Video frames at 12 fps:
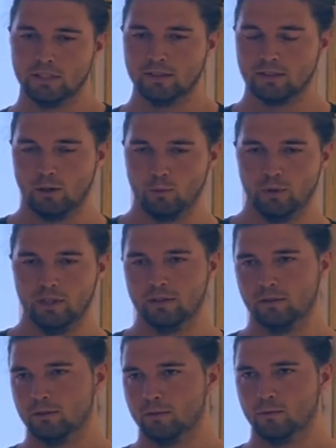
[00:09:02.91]
That's how we
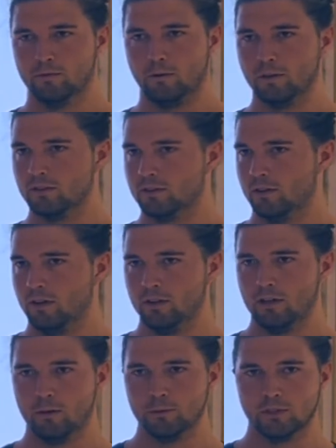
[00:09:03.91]
foster
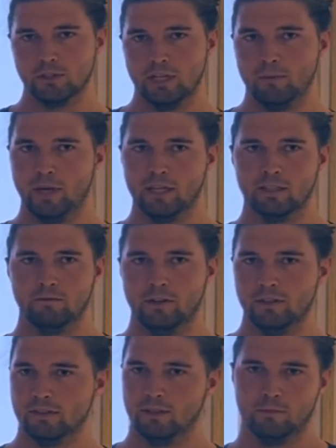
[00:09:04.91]
adoption and make it
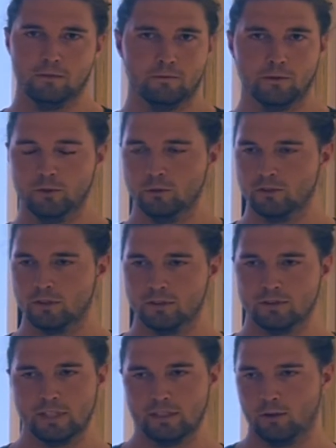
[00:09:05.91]
very simple for
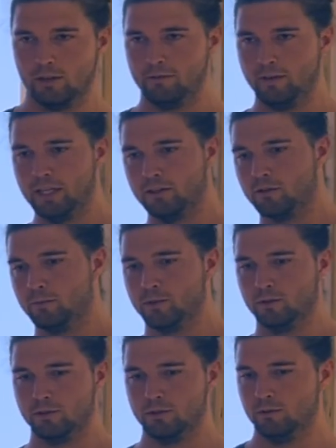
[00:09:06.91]
users that don't have any
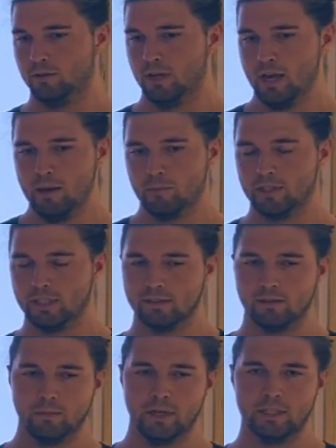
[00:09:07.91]
crypto to
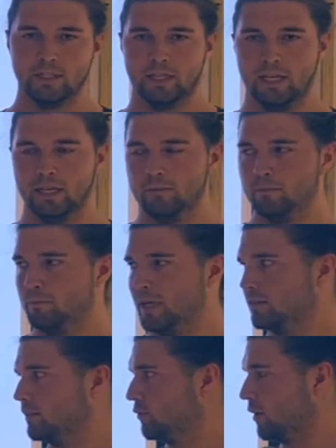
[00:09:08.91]
participate in a
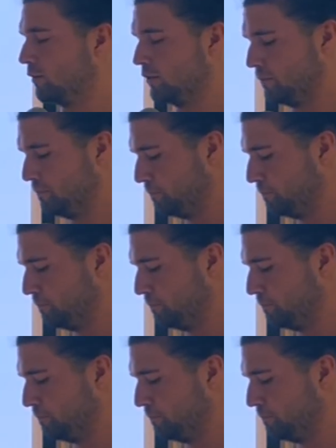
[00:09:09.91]
MACI round.